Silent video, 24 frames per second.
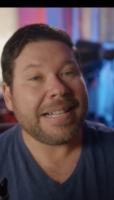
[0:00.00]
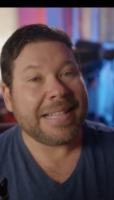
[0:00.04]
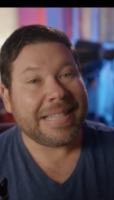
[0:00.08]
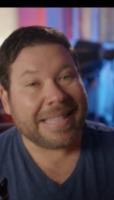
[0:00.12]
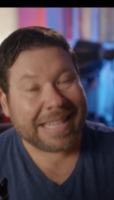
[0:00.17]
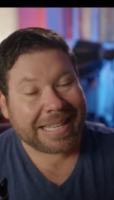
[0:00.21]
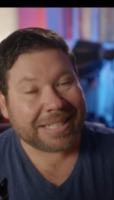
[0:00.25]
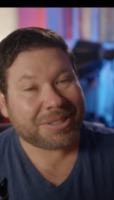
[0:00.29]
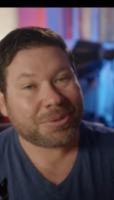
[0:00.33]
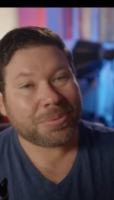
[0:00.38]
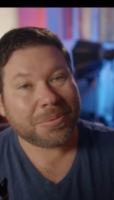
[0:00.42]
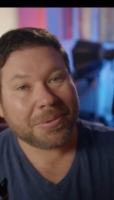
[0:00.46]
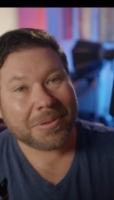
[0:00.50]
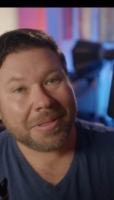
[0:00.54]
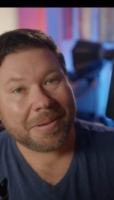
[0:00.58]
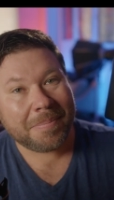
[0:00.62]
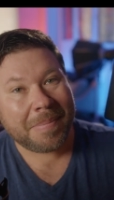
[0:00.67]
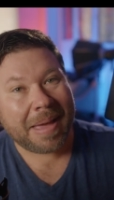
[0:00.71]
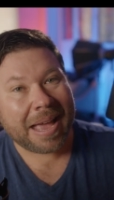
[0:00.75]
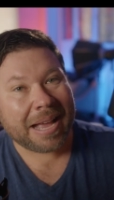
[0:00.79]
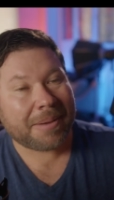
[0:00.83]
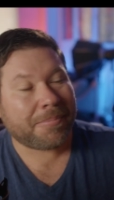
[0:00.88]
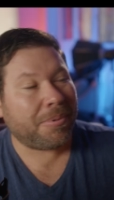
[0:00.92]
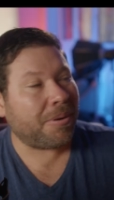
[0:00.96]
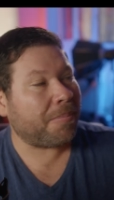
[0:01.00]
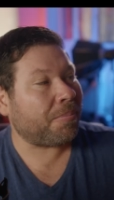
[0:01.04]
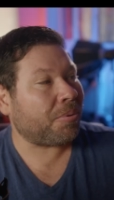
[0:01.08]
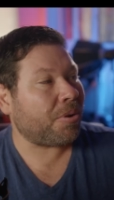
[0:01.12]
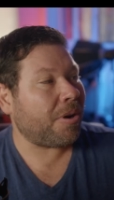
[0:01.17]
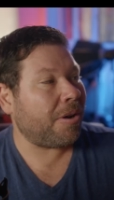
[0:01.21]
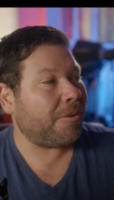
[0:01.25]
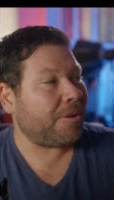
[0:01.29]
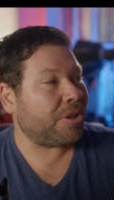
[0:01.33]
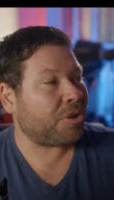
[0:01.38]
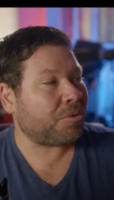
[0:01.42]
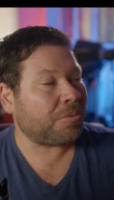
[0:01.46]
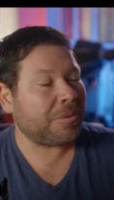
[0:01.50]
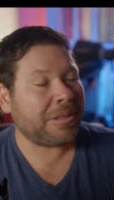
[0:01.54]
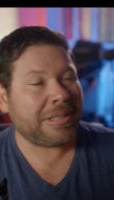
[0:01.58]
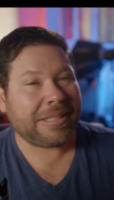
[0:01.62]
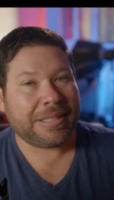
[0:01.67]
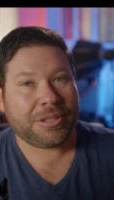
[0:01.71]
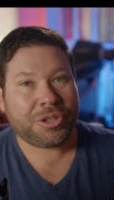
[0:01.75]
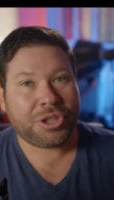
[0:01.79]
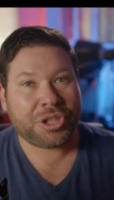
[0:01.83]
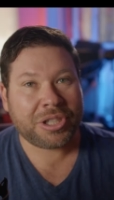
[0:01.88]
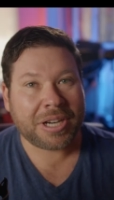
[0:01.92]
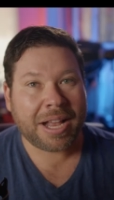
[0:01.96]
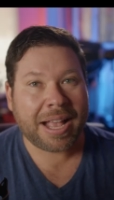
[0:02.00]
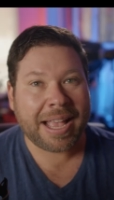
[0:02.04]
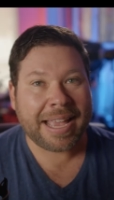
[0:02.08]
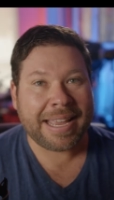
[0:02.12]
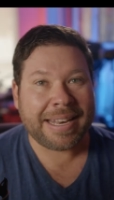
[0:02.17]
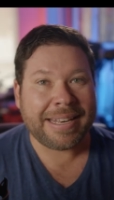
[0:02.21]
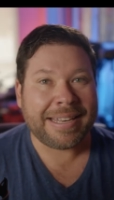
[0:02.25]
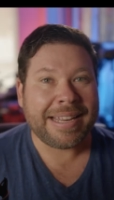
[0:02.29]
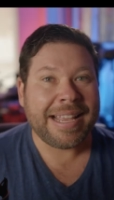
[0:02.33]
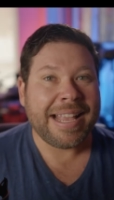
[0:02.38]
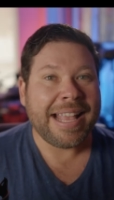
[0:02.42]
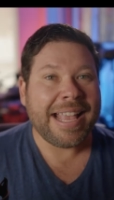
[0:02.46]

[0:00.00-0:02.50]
that's where the MacBook Pro has really shined.